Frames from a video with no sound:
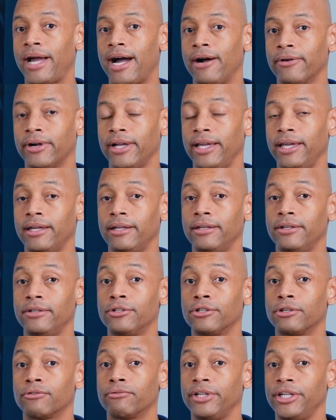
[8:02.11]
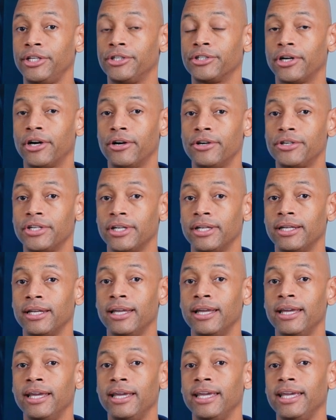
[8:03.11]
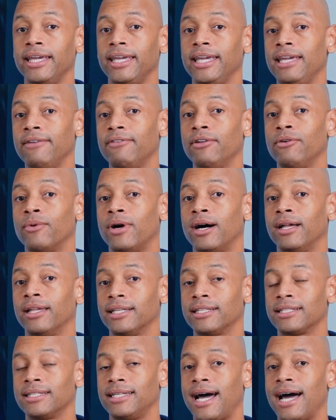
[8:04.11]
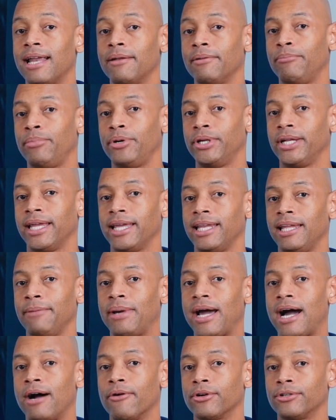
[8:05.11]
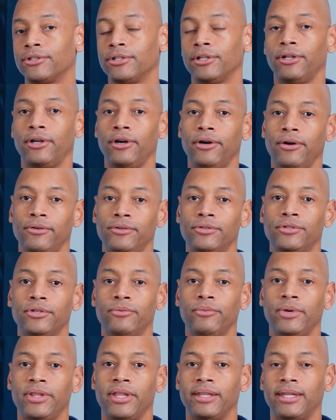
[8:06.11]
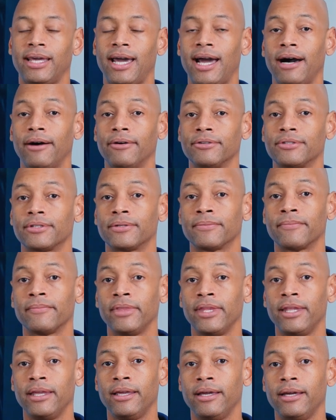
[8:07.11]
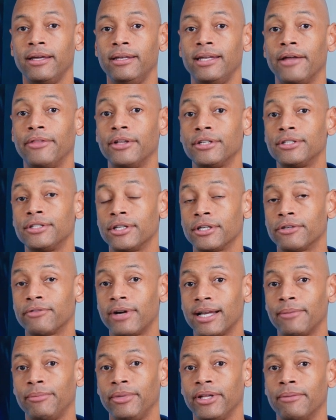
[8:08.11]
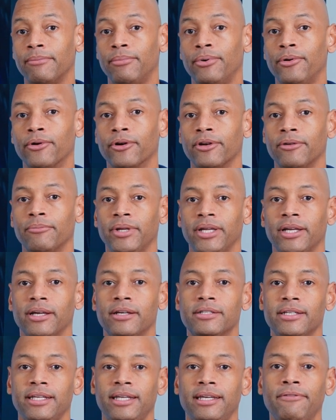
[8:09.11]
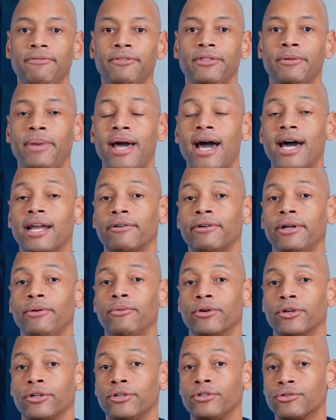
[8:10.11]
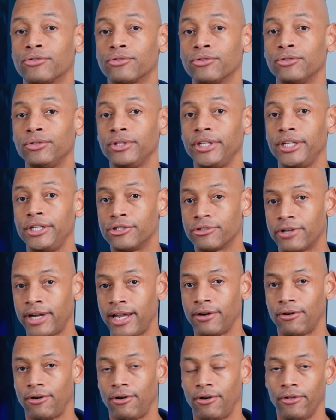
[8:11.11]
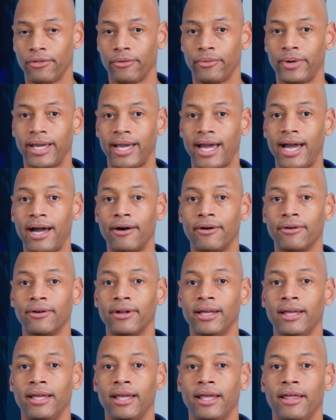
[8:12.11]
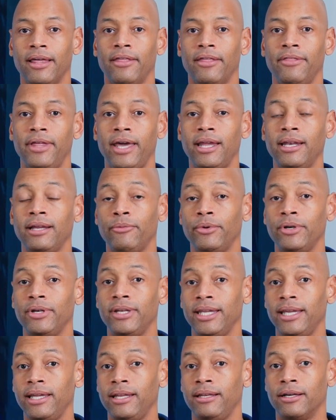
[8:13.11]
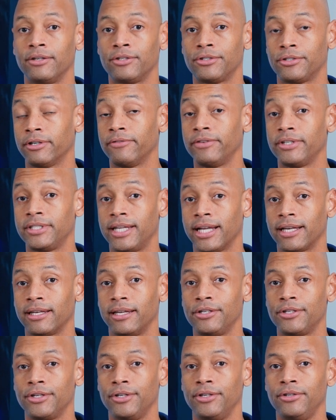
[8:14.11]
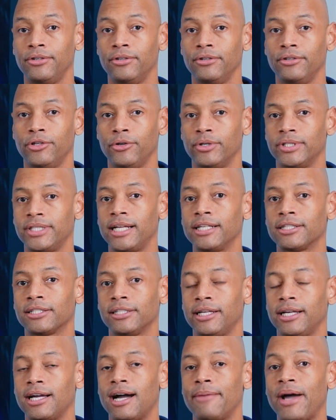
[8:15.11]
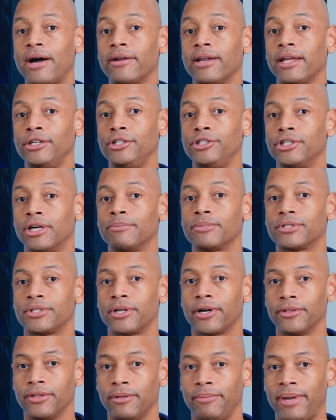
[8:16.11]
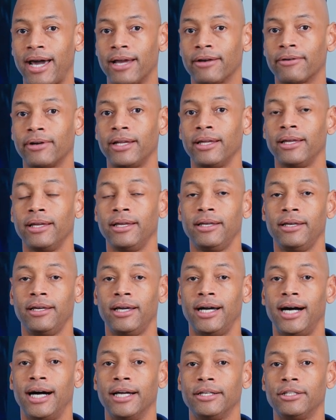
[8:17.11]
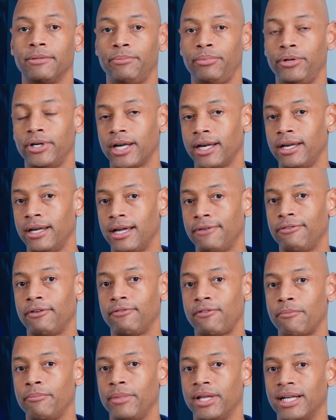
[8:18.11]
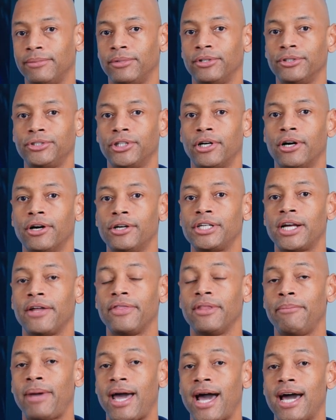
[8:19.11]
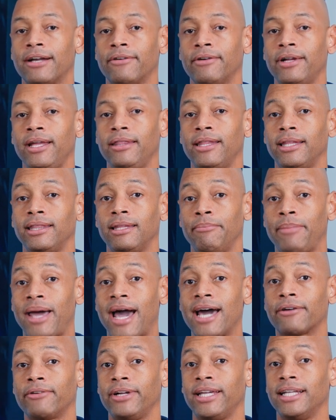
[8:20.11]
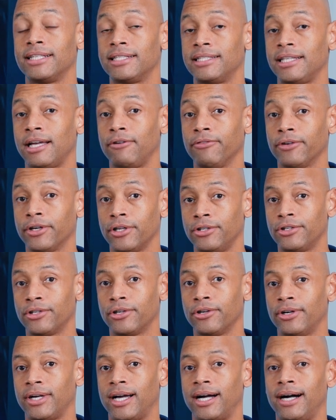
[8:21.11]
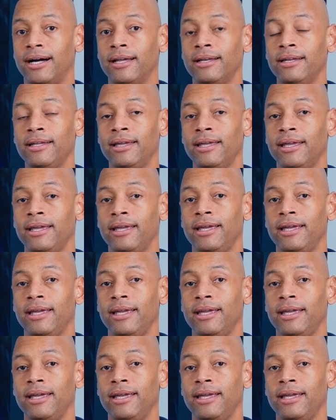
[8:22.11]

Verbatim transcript: power in to recharge it even while it's not putting any power to loads within the house. Now, this is incredibly important because if the battery were to truly drain all the way out, then it would need a service technician to essentially come out and jumpstart the battery. To put enough of a minimal charge on the battery that the battery itself can turn on